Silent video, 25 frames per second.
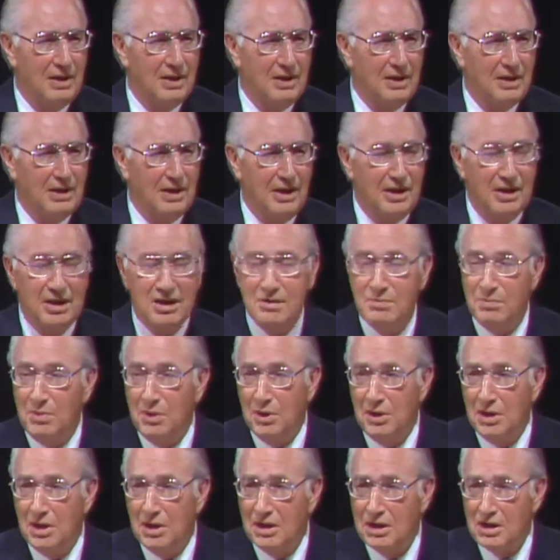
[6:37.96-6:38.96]
That
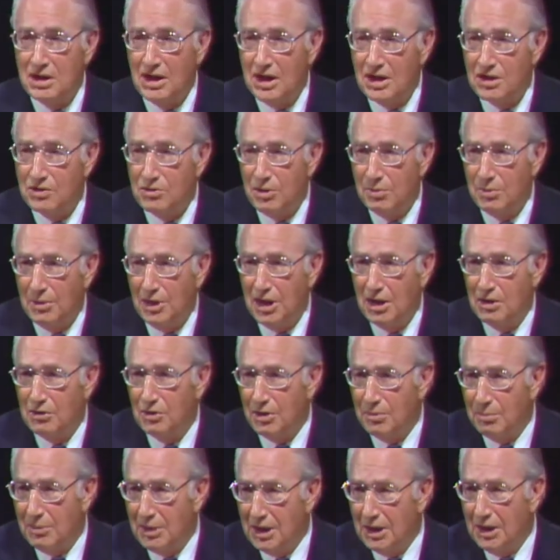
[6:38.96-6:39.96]
experience has remained
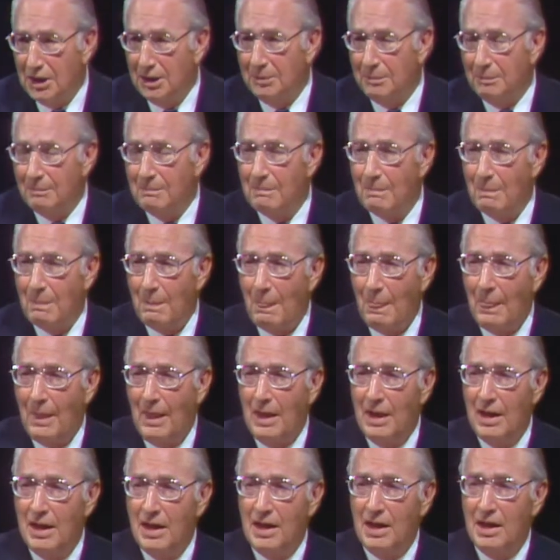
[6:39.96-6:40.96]
with me.
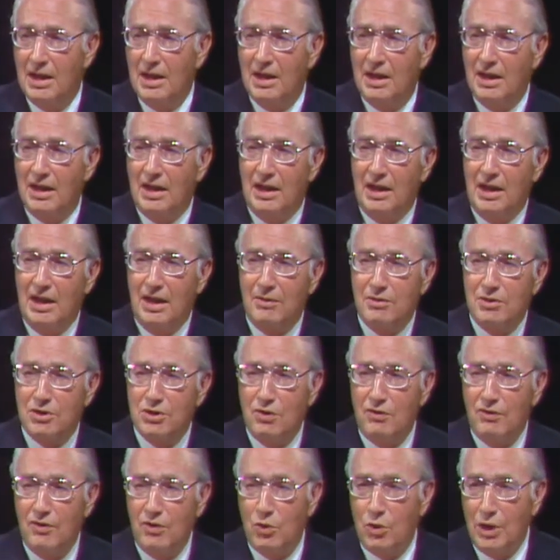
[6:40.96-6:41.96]
I was
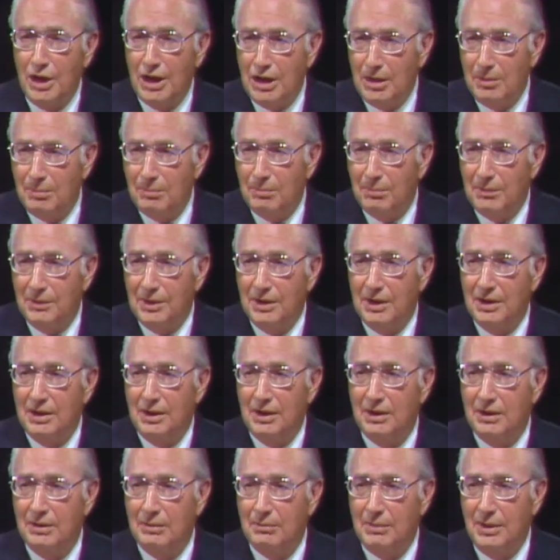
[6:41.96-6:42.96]
overwhelmed
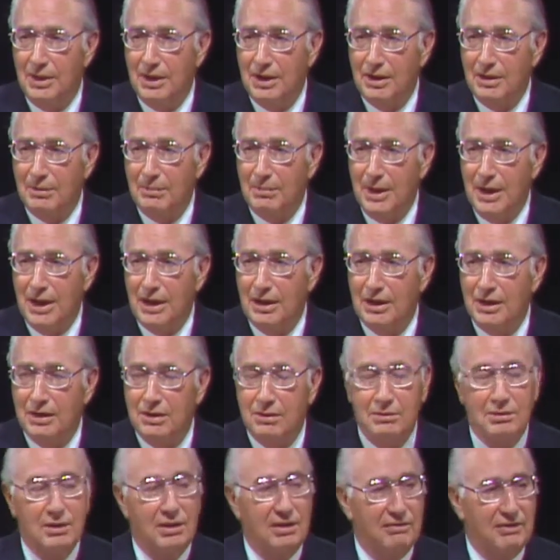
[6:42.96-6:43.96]
by the
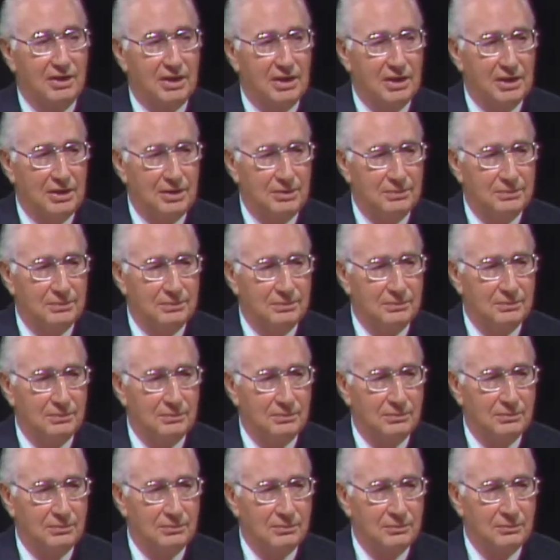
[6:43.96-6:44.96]
magnitude of it.
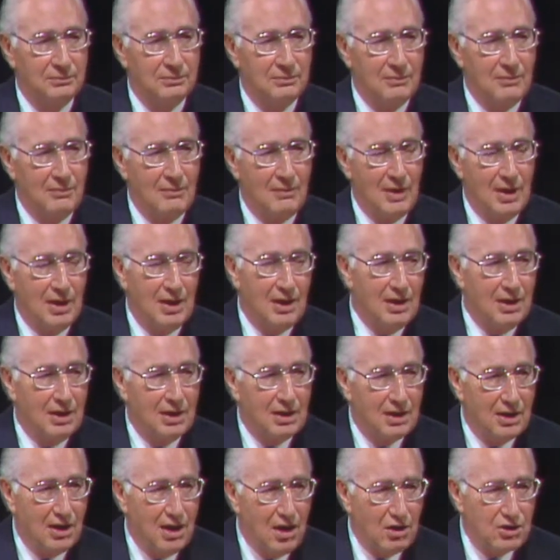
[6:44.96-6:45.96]

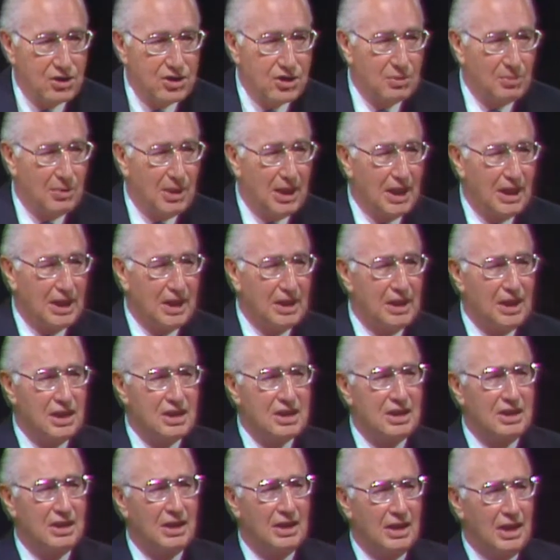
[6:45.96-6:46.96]
It calls to mind an
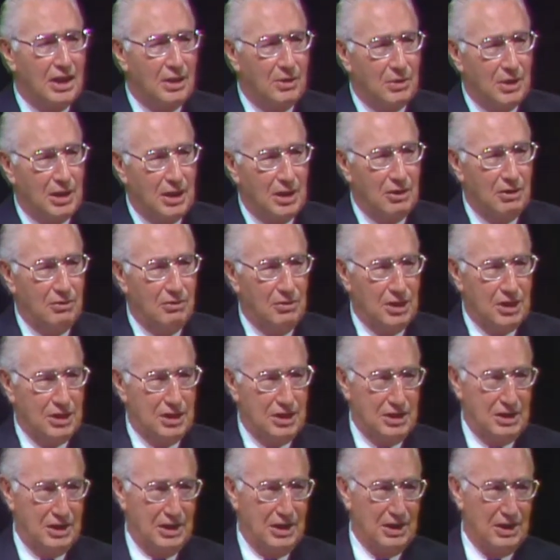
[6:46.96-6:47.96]
incident I read
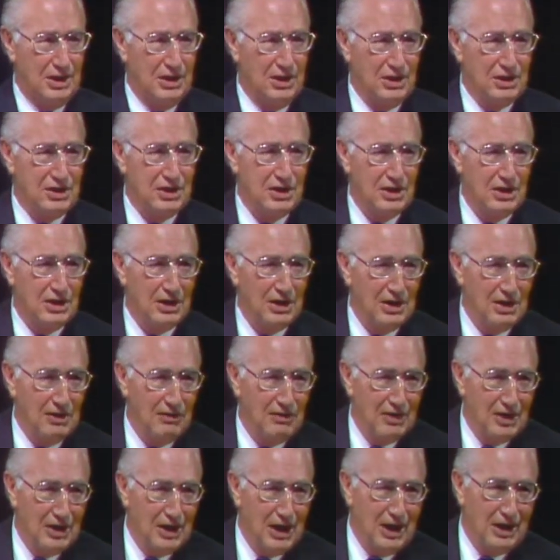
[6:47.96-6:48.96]
which tells of
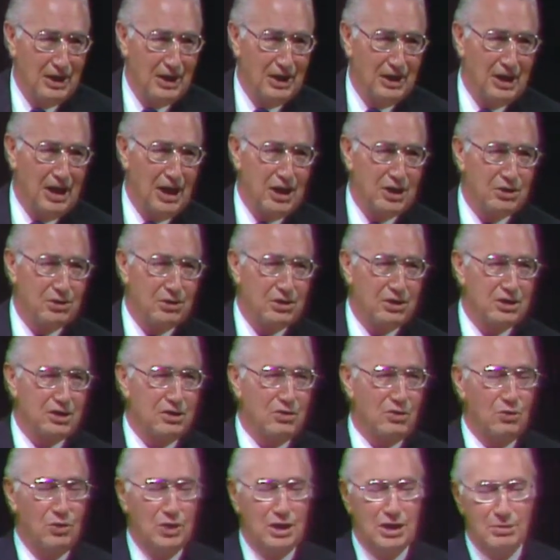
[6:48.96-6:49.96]
the naturalist
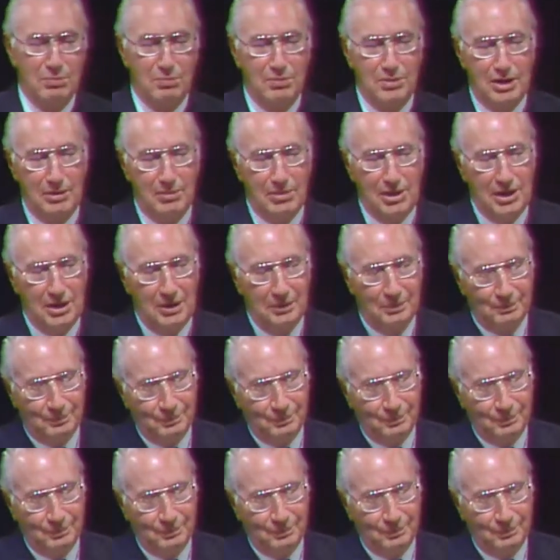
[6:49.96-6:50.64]
William Beebe,